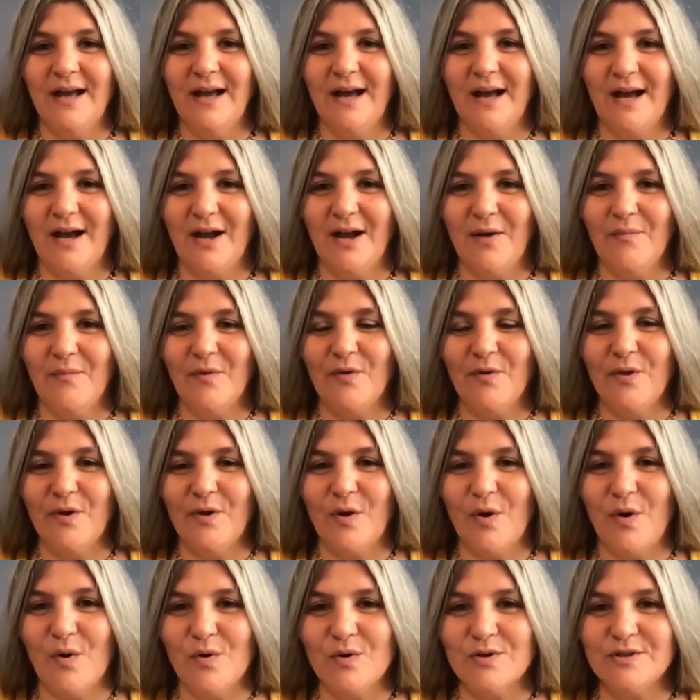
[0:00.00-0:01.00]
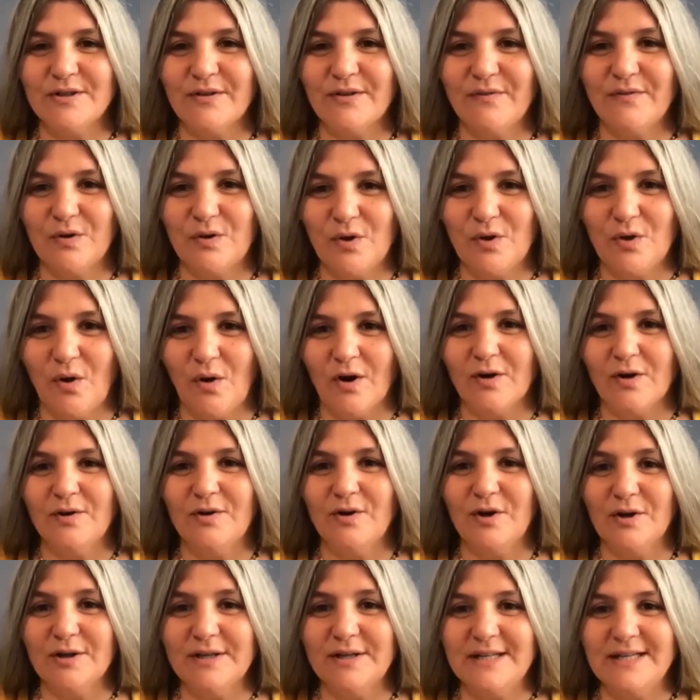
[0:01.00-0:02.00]
the host of the Talk
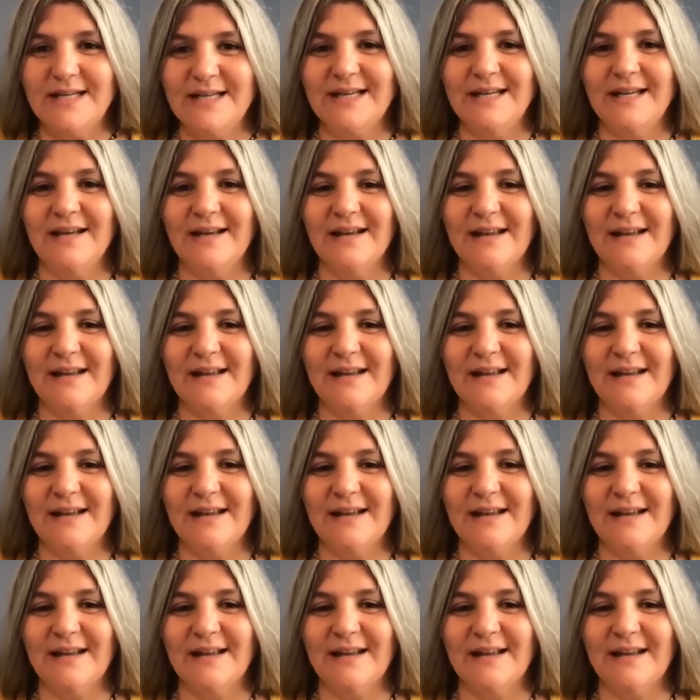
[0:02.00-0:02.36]
Nerdy,